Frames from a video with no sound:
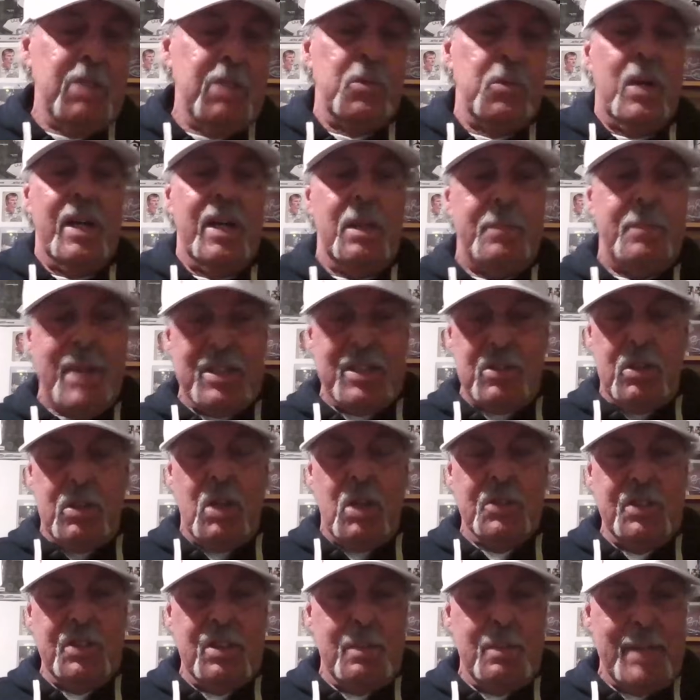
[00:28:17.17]
one of the best
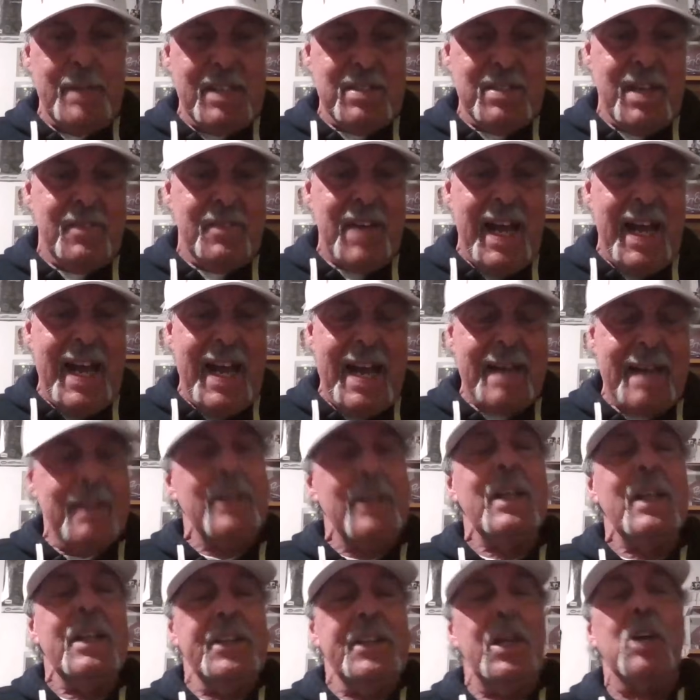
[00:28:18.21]
closers the Mets ever had.
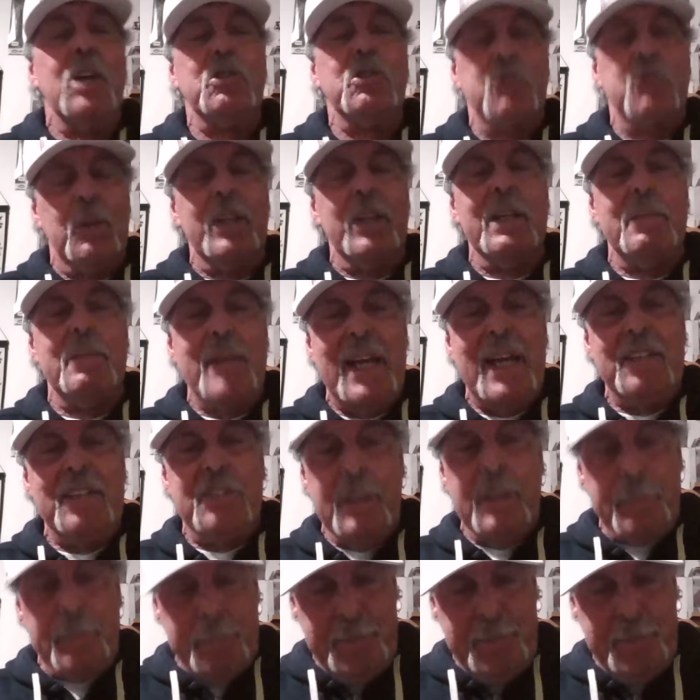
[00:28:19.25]
It's really amazing.